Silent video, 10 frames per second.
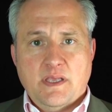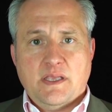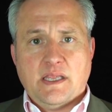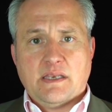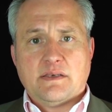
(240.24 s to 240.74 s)

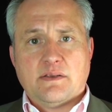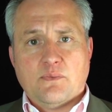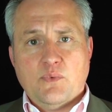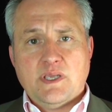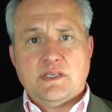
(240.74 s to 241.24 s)
And
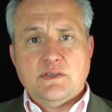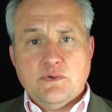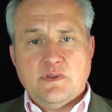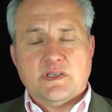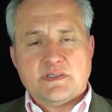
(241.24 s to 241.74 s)
we can
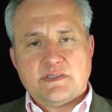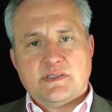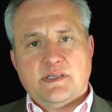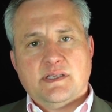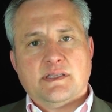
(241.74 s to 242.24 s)
do
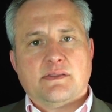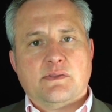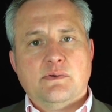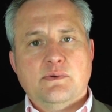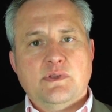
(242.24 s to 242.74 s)
this
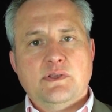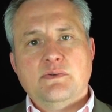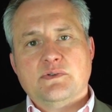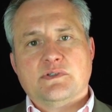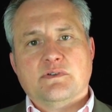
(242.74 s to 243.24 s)
through the
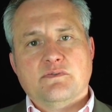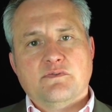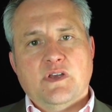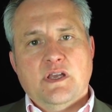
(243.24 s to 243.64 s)
use of